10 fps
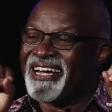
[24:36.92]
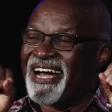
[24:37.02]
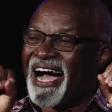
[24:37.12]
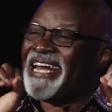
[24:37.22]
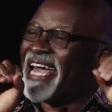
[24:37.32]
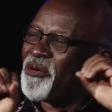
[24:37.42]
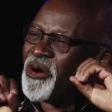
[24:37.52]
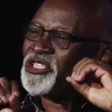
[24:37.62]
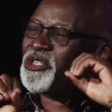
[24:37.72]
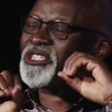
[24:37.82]
and I
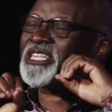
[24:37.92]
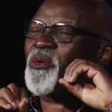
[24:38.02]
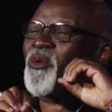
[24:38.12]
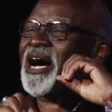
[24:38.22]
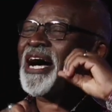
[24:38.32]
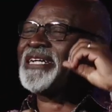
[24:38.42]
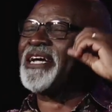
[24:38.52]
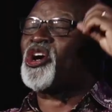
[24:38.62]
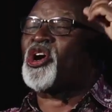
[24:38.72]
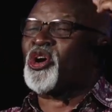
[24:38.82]
won't use the word
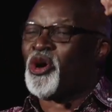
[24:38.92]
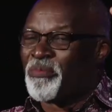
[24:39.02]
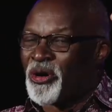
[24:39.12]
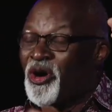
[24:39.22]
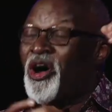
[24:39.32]
global,